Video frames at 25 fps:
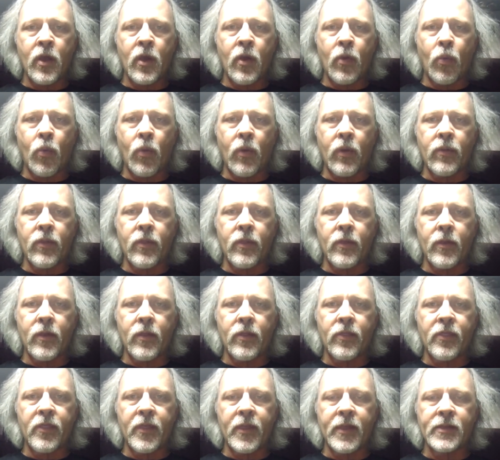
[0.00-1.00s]
One of the
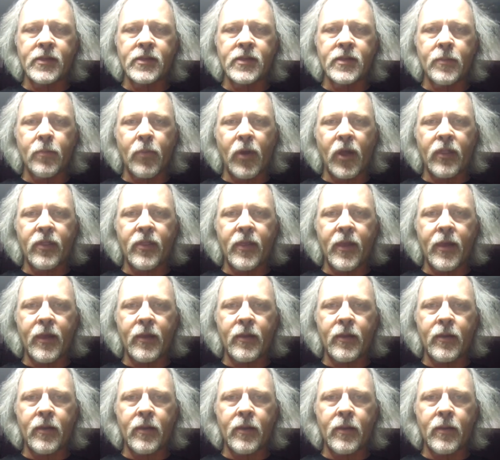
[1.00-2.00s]
things about
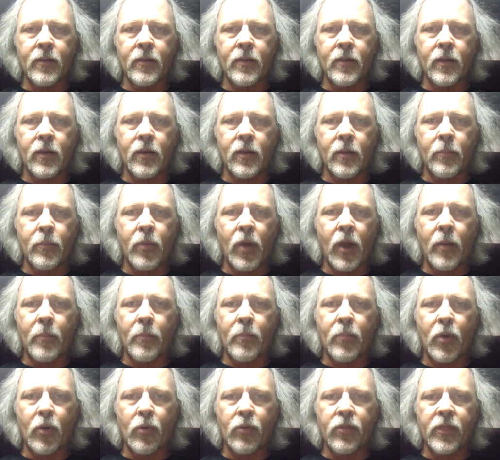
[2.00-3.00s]

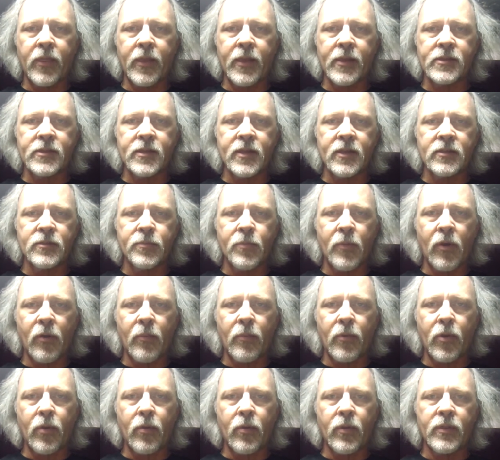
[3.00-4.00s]
both the Estaz
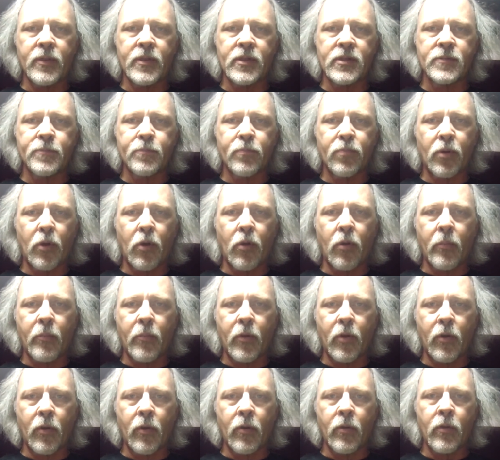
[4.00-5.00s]
Marabou and this
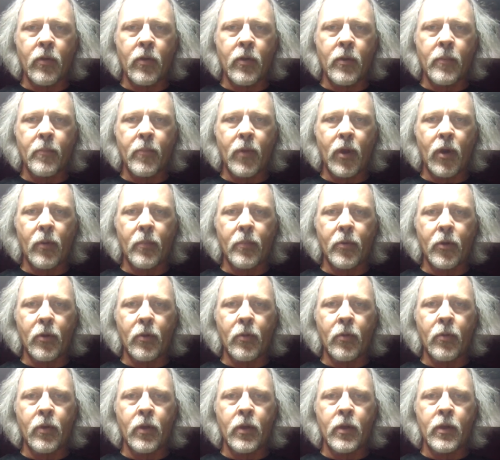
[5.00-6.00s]
Palmer Marabou
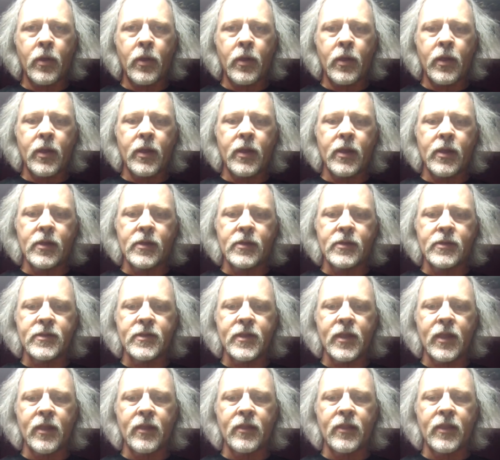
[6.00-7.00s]
is
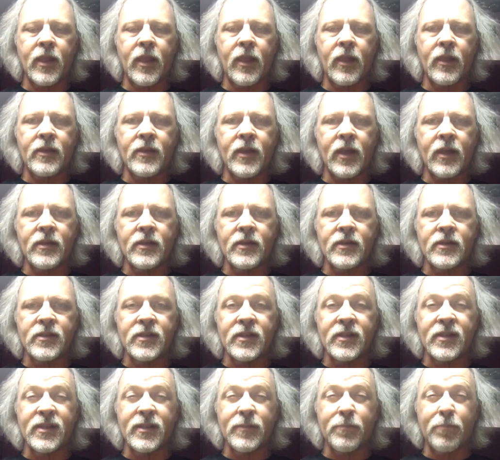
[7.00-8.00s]
that they tend to
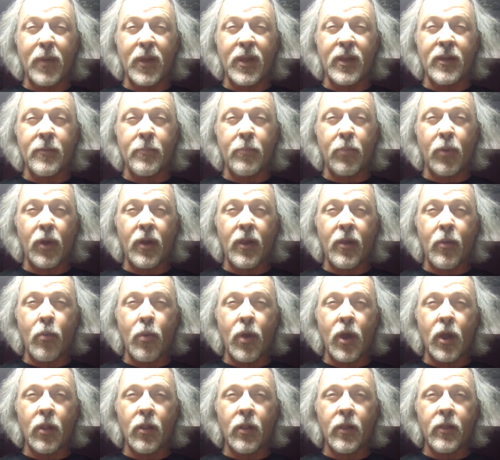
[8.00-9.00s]
suspend pretty
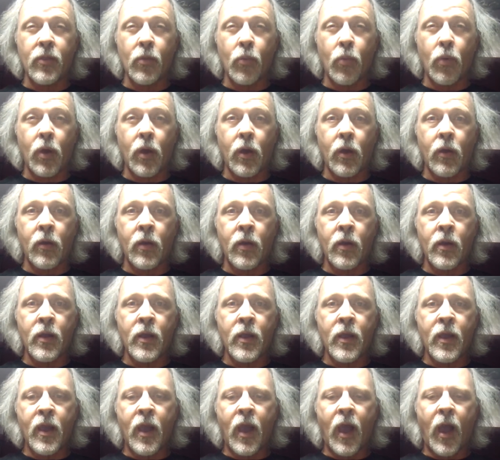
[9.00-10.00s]
well in the water.
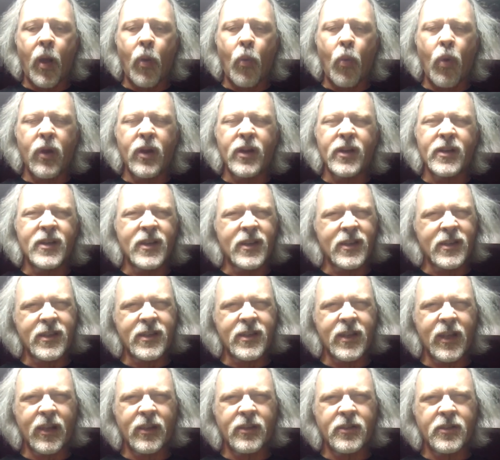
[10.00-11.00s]
I want it to
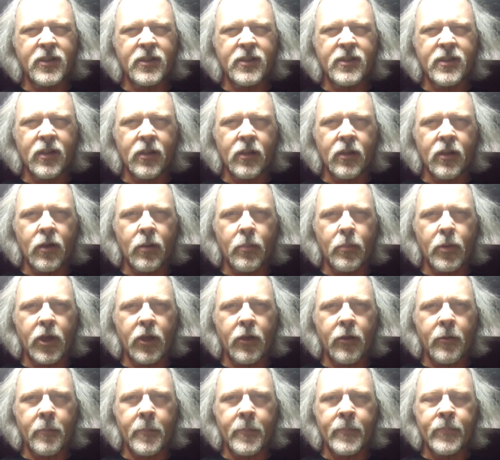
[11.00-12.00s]
sink just a little bit